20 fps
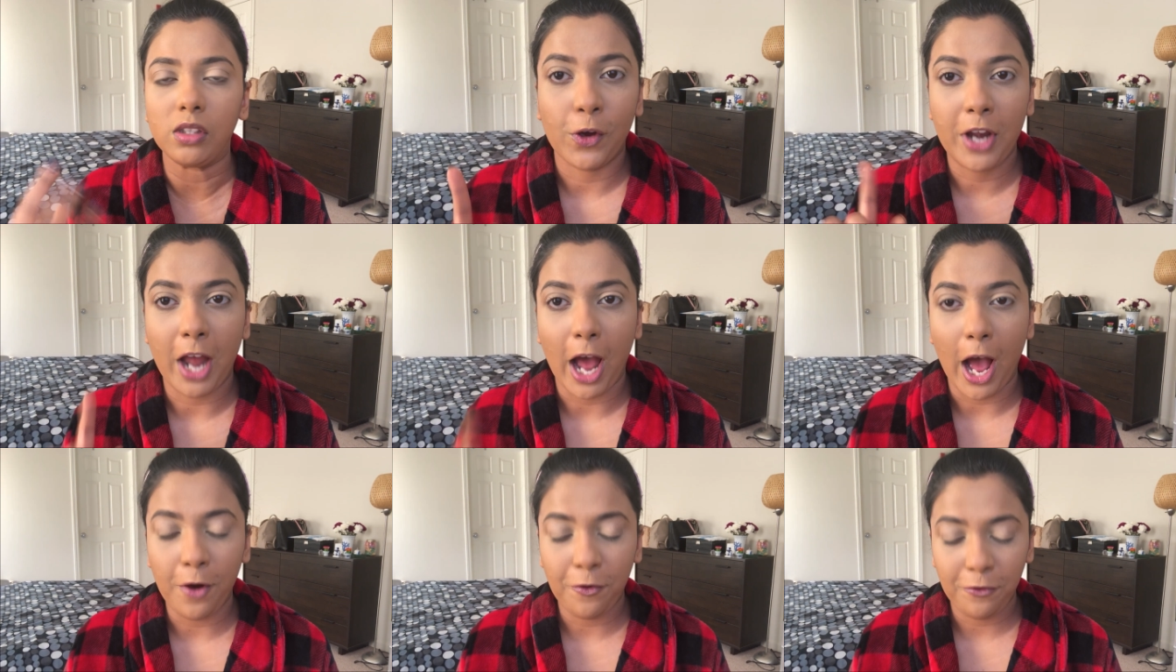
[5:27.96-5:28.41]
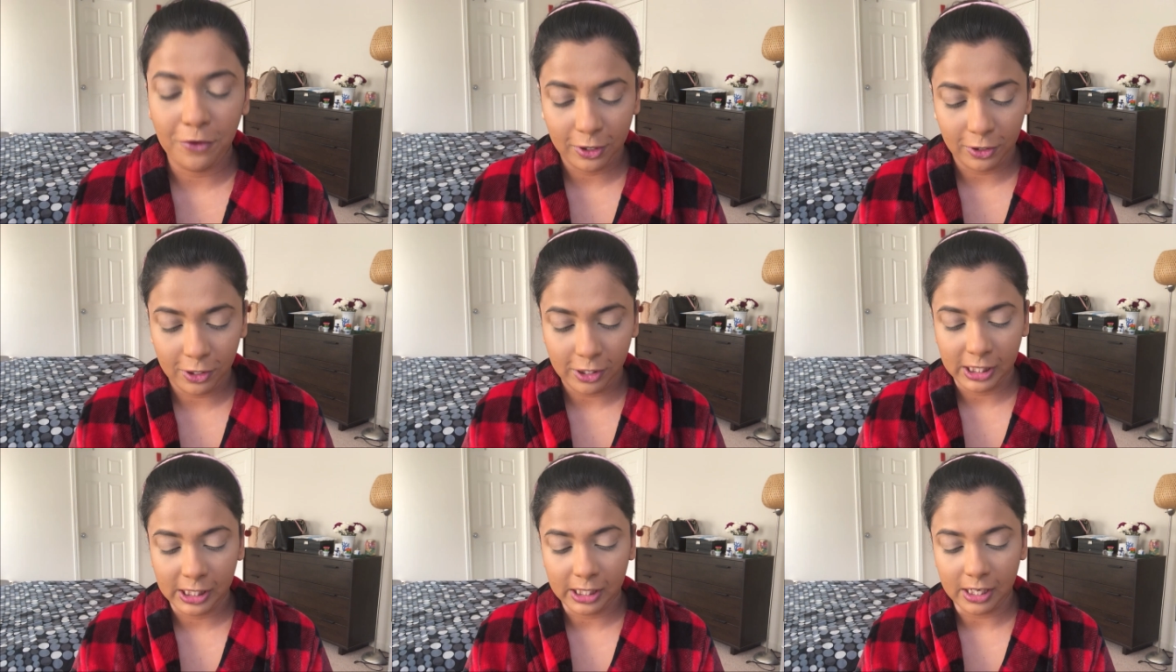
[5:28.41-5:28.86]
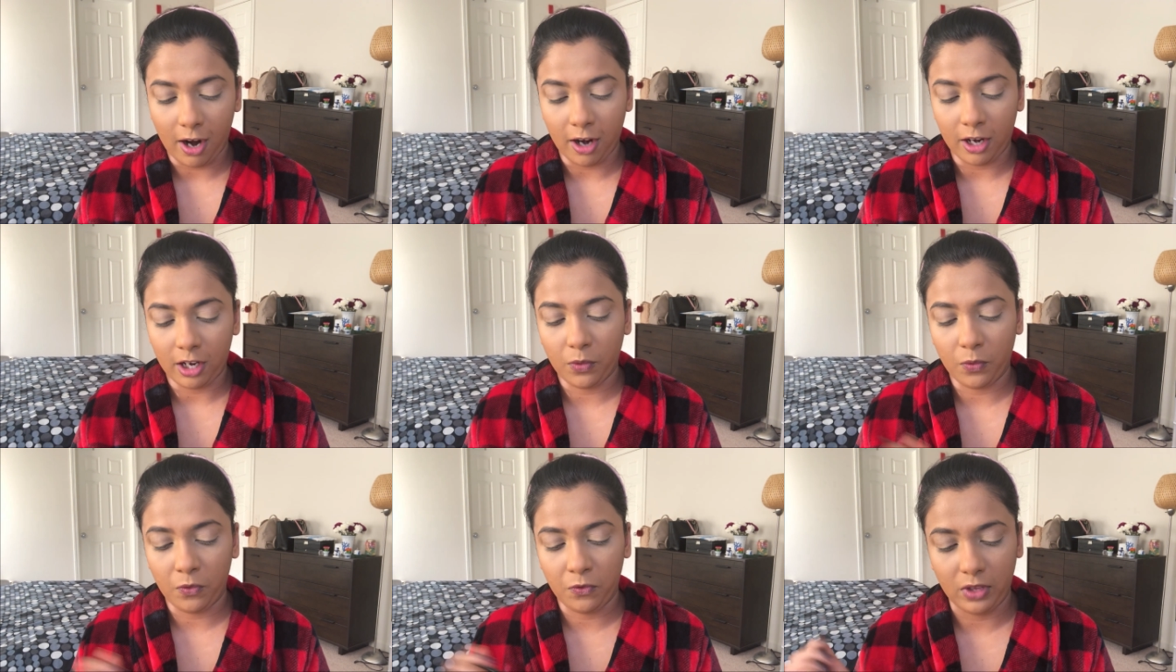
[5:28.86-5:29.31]
So now we're gonna
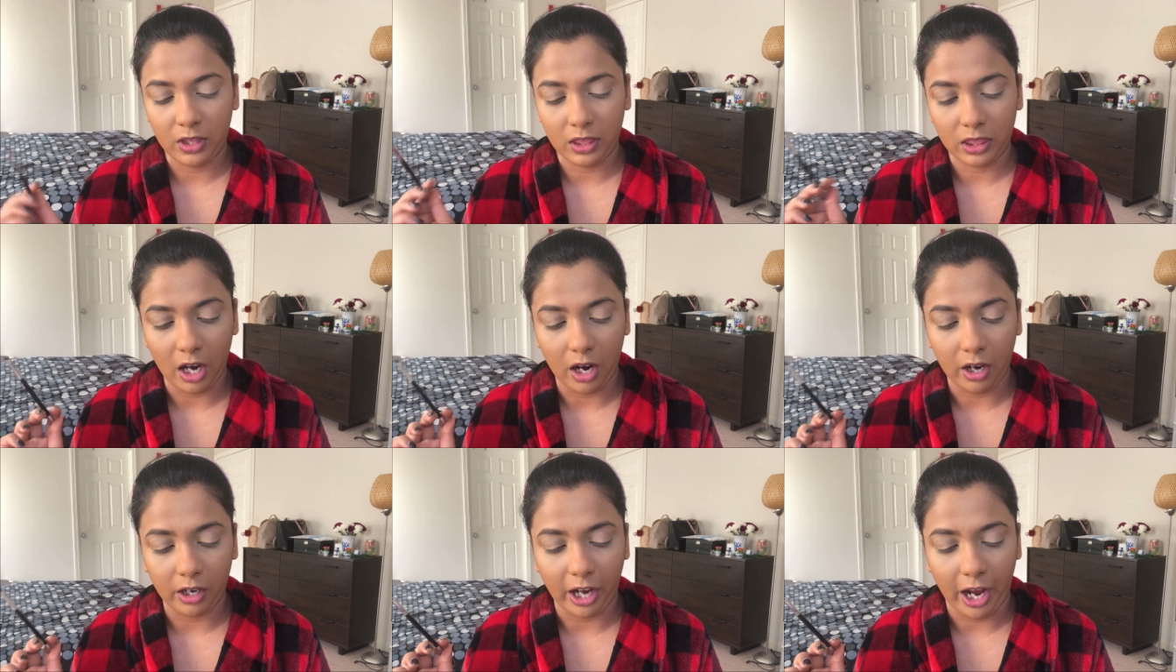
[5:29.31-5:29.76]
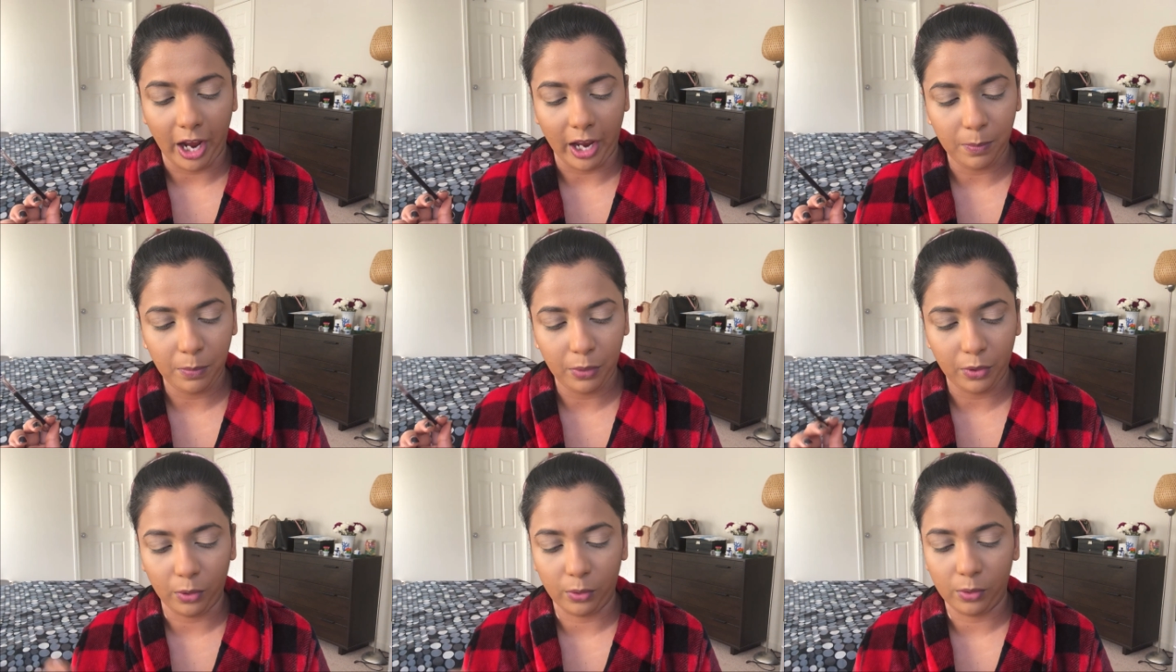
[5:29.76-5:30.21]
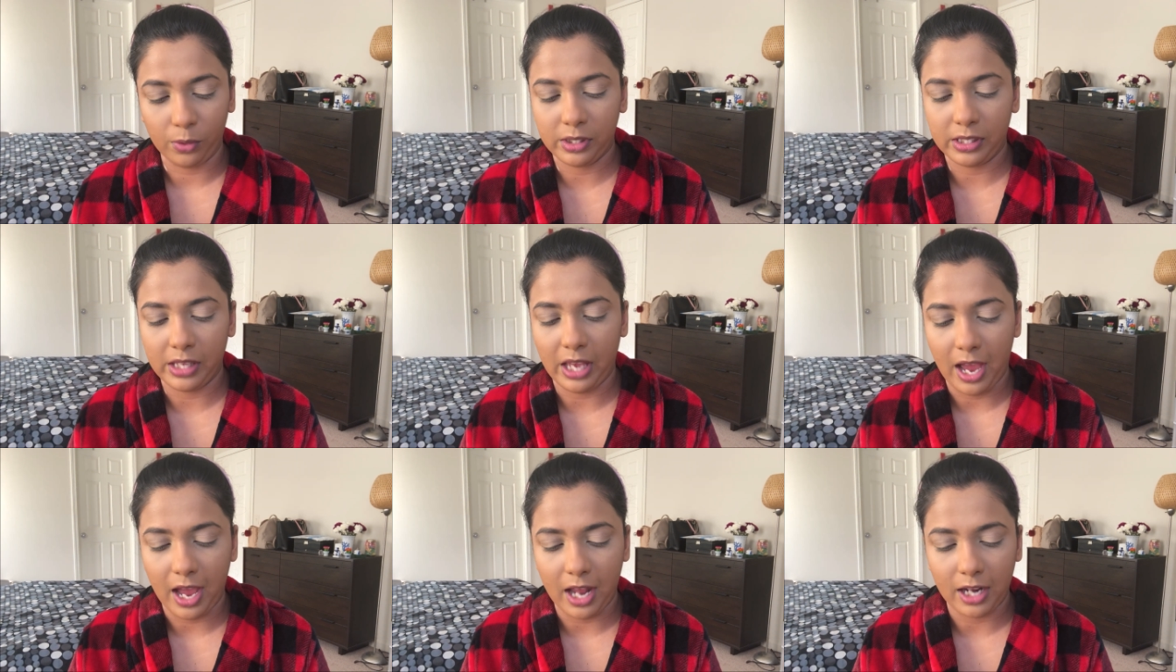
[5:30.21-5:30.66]
start with our
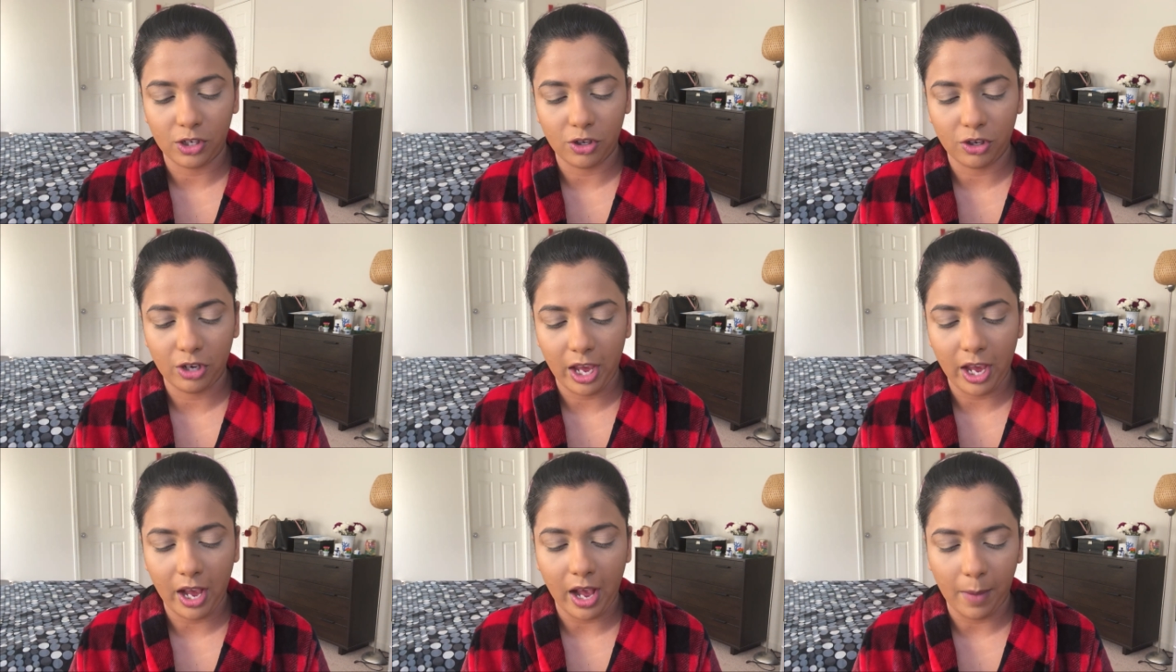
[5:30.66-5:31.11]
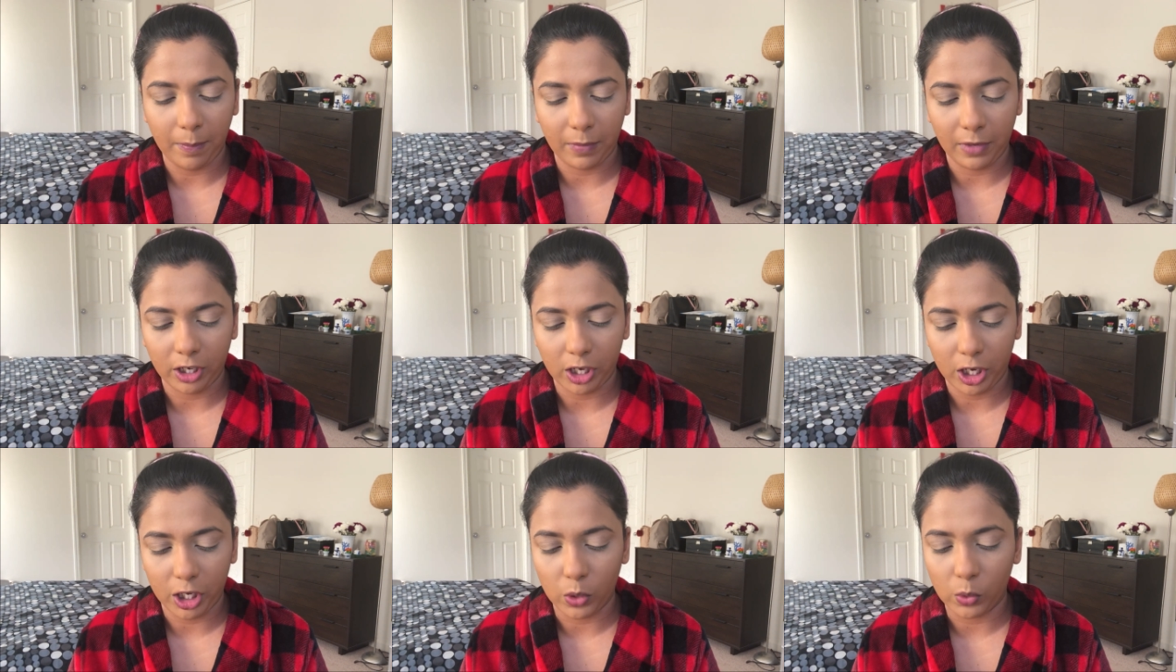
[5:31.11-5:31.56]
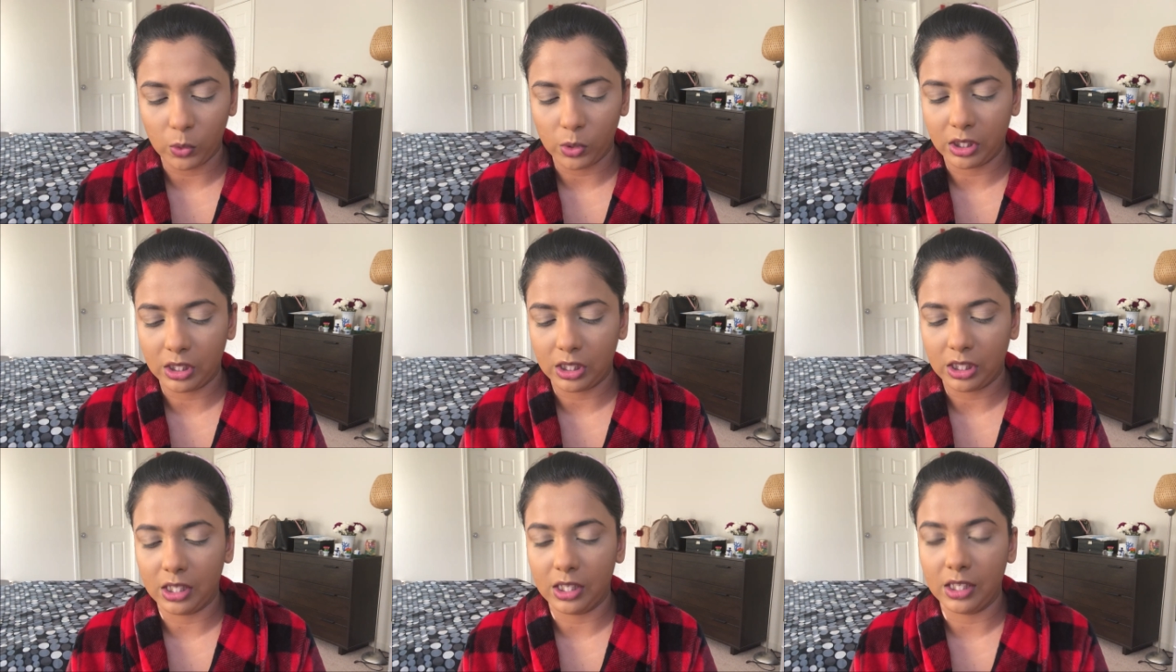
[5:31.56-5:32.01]
eyebrows, and today I'm gonna
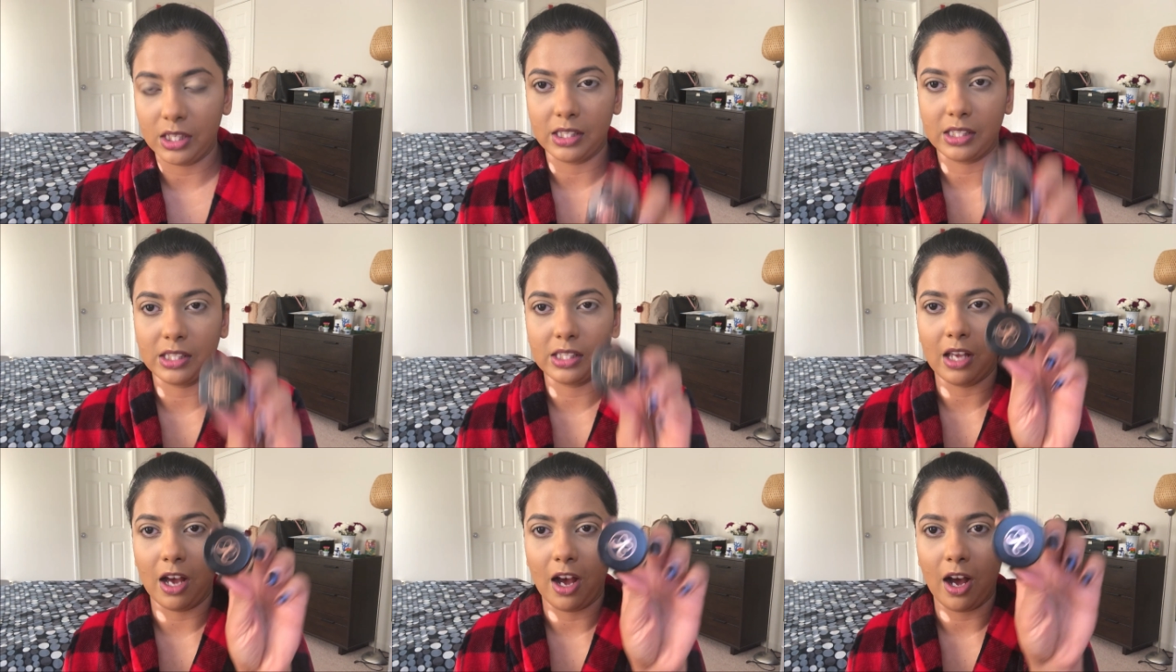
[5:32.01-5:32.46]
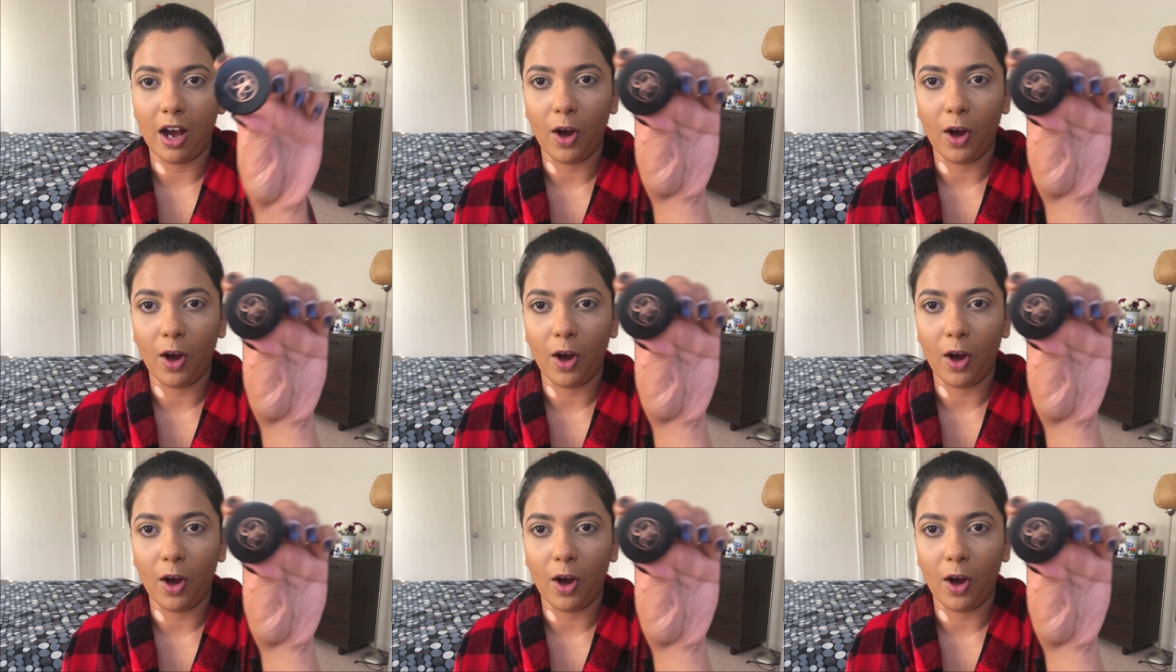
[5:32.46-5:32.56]
use this